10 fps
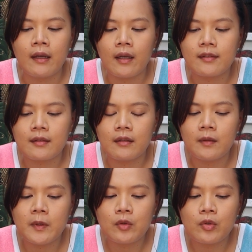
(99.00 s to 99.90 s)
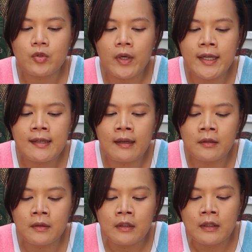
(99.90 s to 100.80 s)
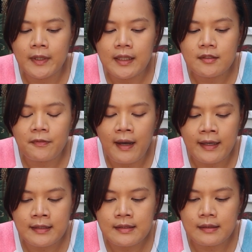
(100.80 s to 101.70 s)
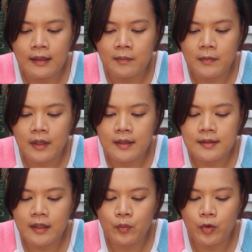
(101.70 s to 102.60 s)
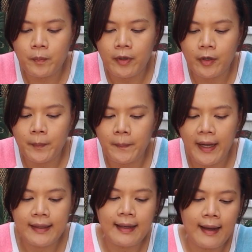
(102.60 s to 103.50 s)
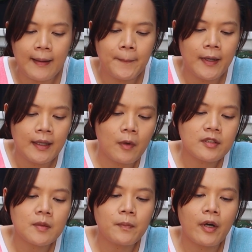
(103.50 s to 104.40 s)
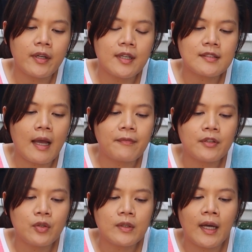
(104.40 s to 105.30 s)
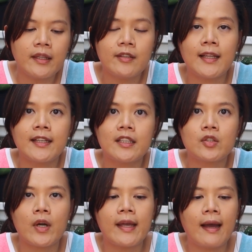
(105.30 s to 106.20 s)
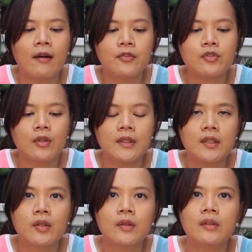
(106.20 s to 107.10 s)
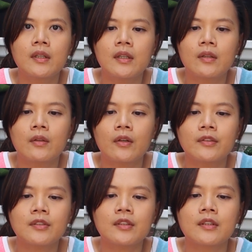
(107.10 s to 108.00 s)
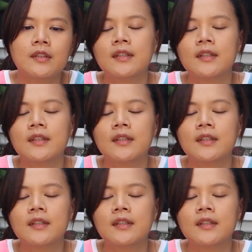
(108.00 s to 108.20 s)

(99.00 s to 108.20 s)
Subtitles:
It's a little bit too dry now, but it's fine because it will perk back up. Most important is after you cut, you let it dry out, so the closer